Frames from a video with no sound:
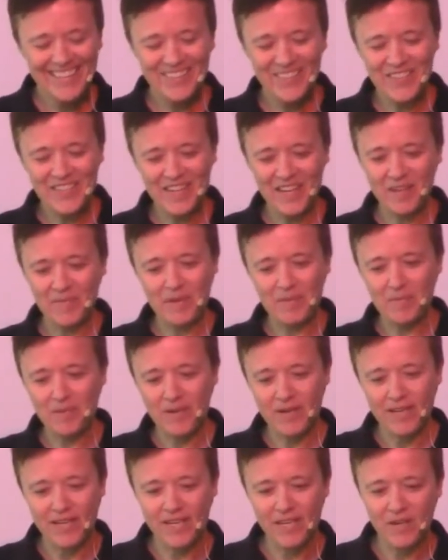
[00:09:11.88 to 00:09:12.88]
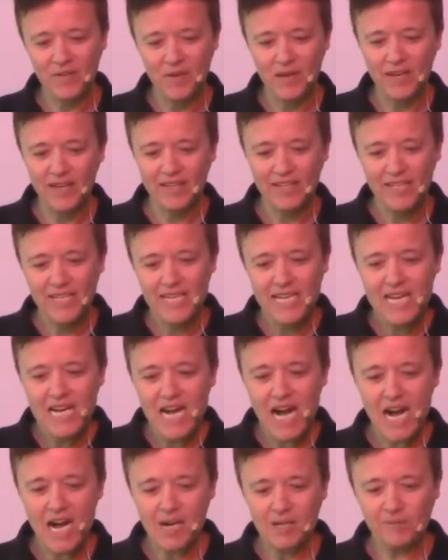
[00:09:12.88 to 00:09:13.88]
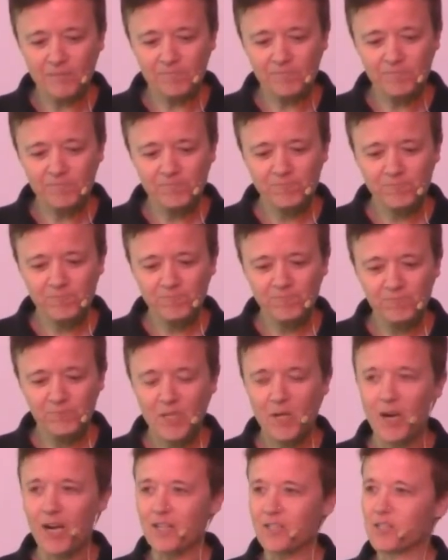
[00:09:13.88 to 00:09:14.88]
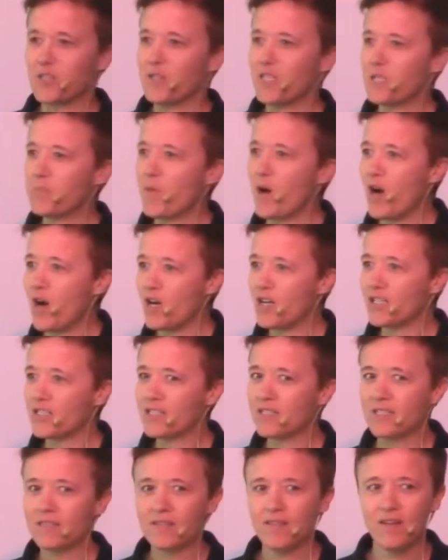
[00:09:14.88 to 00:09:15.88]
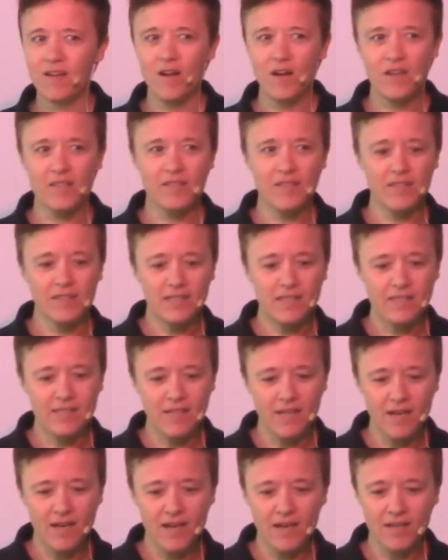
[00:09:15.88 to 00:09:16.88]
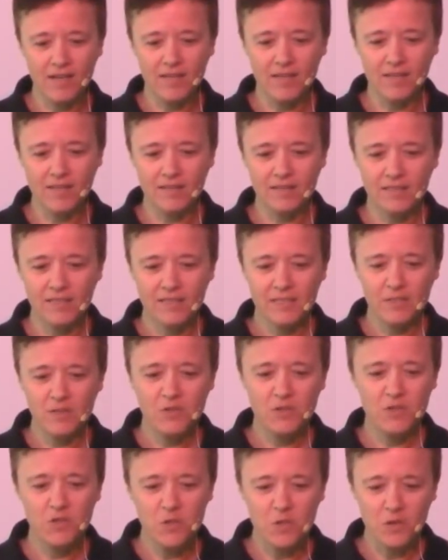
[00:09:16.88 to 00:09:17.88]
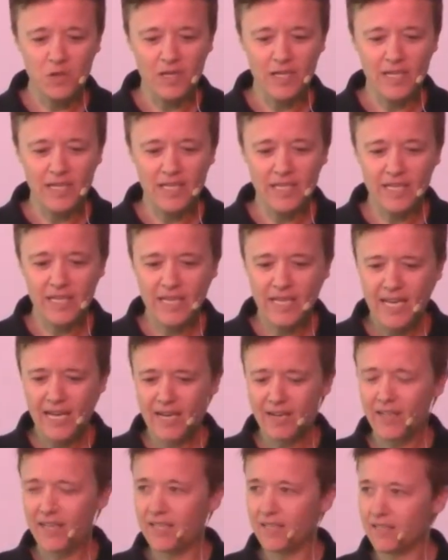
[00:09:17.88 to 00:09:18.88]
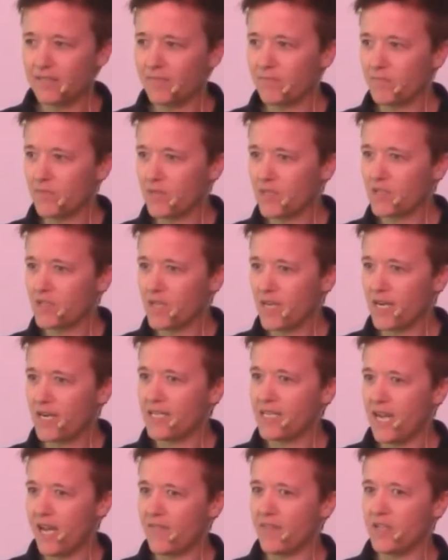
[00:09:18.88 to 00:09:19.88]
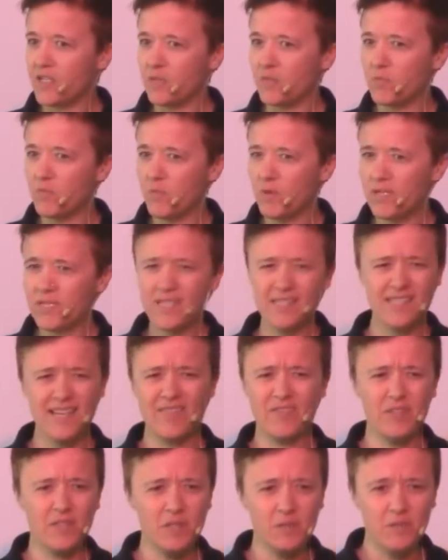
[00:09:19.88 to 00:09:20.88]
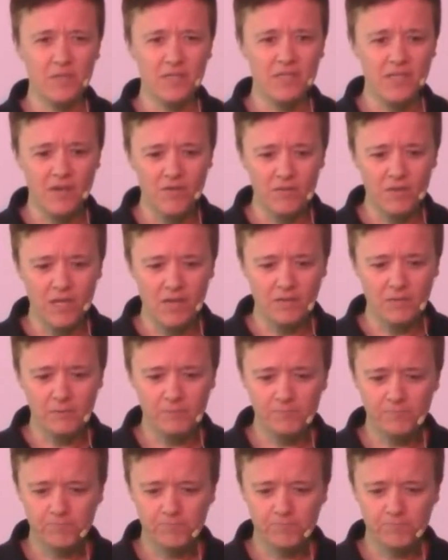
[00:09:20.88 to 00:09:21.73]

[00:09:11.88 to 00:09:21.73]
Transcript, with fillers: it would not have been pretty anyway. Um, all right, so let's pause on this uh, story and kind of like, let's kind of dive into what does this have to do with self love?